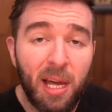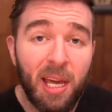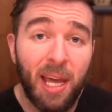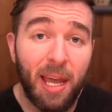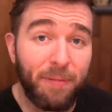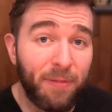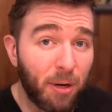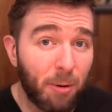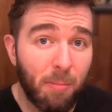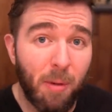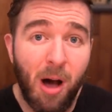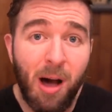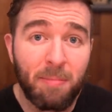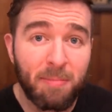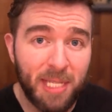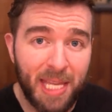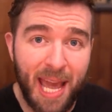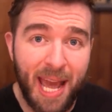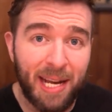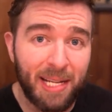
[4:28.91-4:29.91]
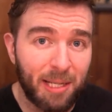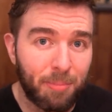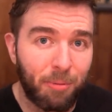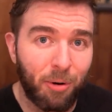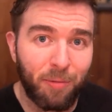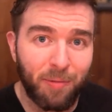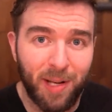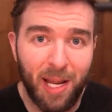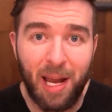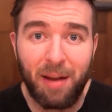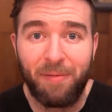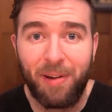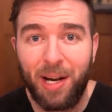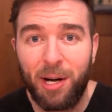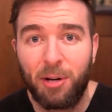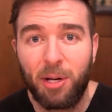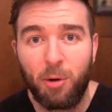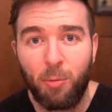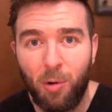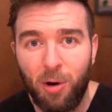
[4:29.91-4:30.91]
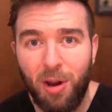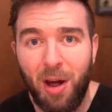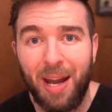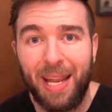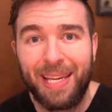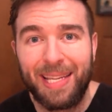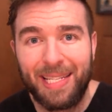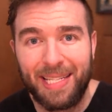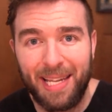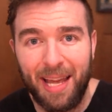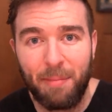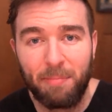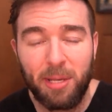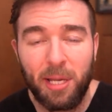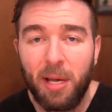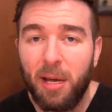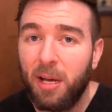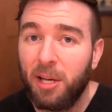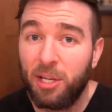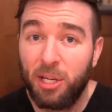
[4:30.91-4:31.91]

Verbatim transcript: If your mom's dad is a perfect head of hair, you were not exempt.